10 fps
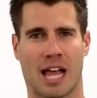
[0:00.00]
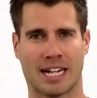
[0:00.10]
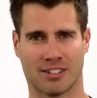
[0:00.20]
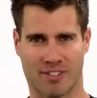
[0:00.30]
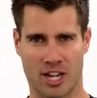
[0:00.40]

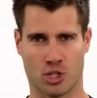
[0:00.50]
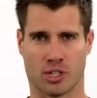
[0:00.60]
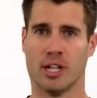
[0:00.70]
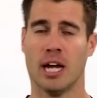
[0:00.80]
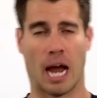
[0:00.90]
activation.
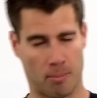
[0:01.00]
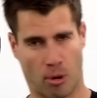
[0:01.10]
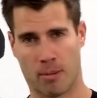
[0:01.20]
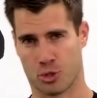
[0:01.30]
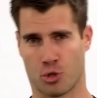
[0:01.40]
I
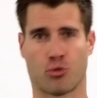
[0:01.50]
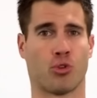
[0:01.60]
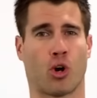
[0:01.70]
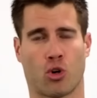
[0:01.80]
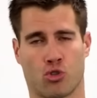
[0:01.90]
promise you, through
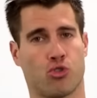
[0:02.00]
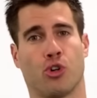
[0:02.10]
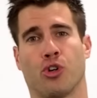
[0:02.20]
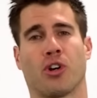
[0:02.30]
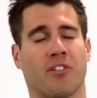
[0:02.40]
the hurdle drill,
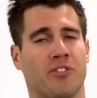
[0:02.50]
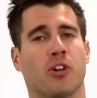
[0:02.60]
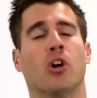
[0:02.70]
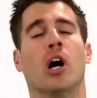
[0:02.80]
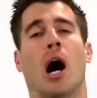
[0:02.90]
you're going to feel